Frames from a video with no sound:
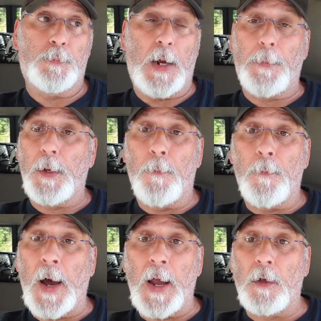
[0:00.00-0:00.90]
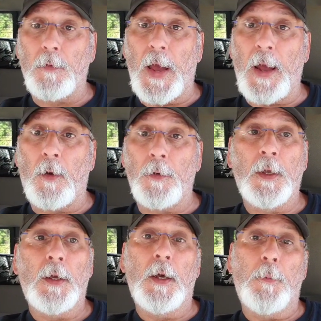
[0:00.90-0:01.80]
probably a mile down,
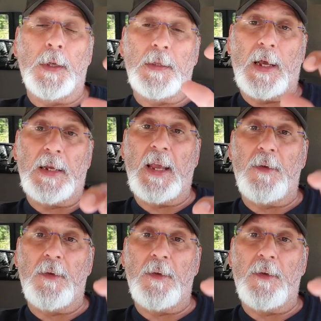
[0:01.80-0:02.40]
but that